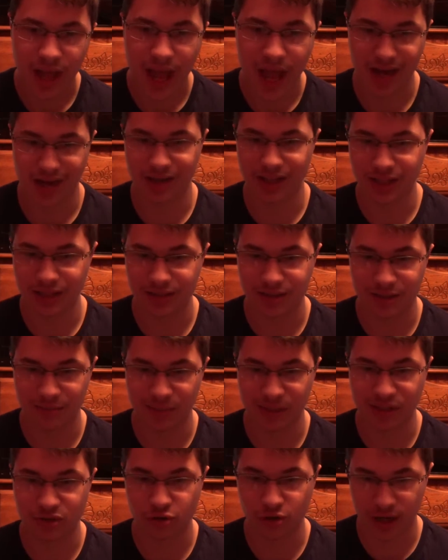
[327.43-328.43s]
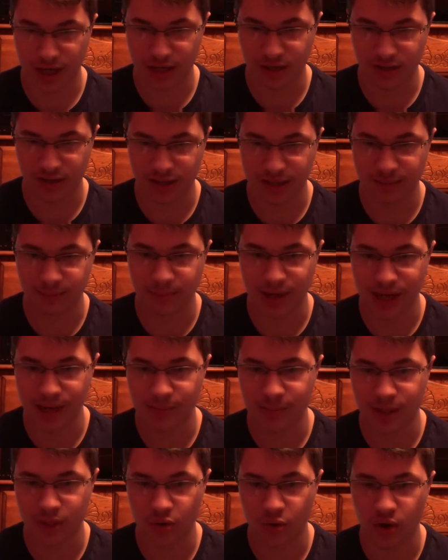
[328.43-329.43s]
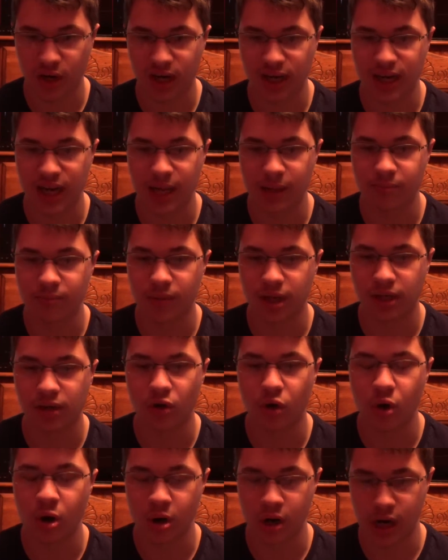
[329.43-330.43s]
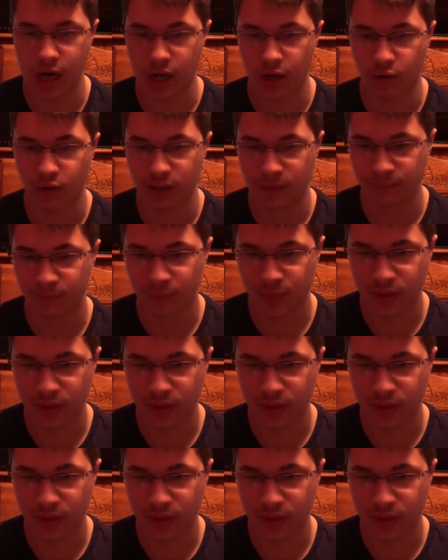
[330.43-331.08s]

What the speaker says: and needs to be translated by a Matoran named Matoro,